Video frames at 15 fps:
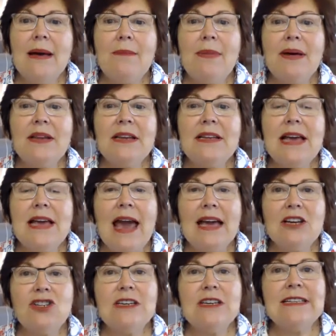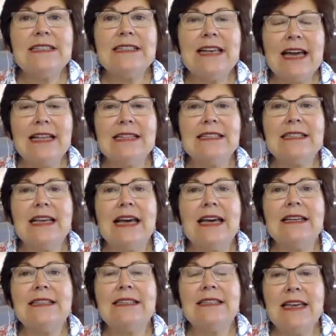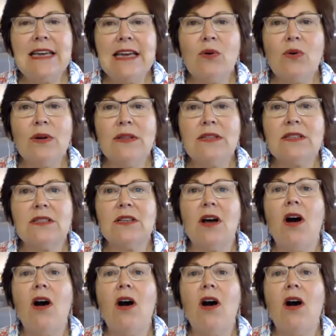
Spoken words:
but it actually sends a sequence